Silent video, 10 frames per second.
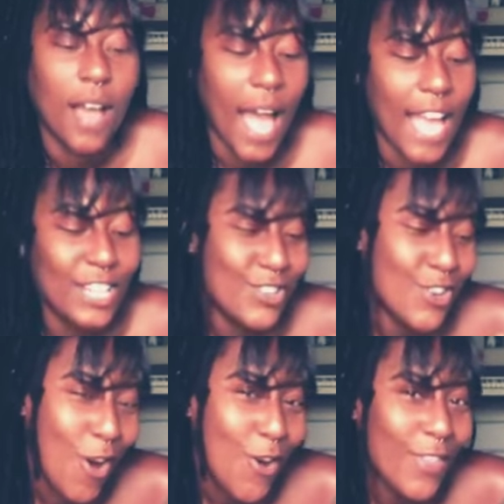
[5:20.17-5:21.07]
I
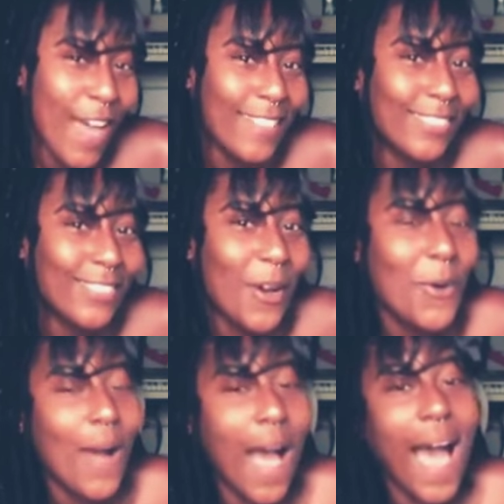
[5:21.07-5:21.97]
know that
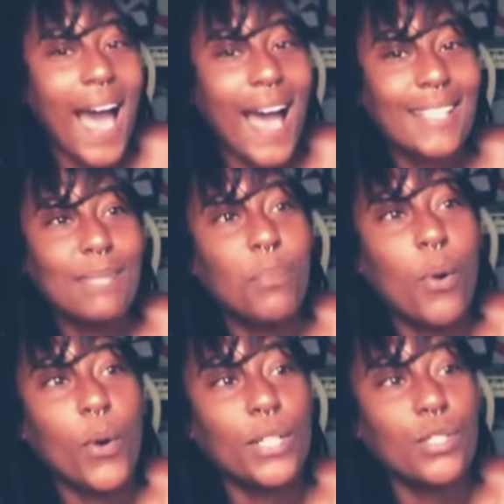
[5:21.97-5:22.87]
low ass
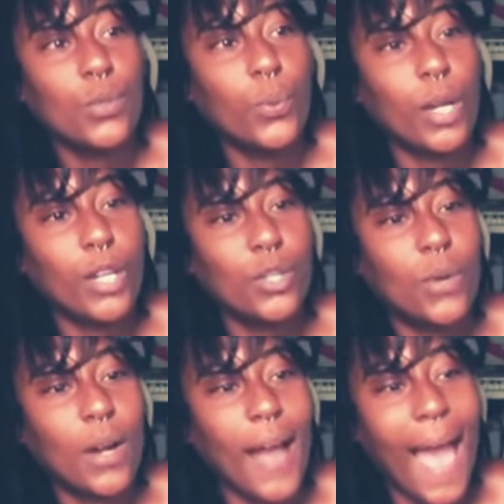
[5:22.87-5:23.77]
point to where
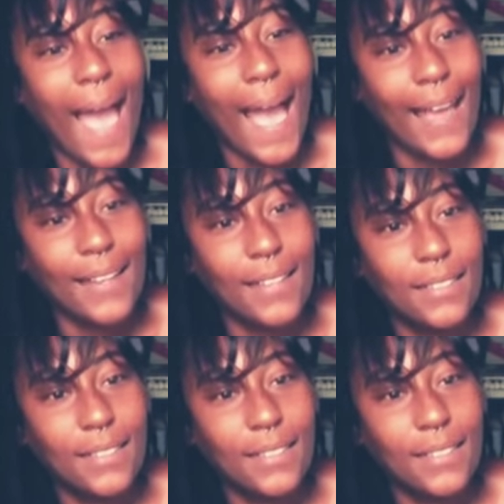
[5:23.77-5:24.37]
you are at.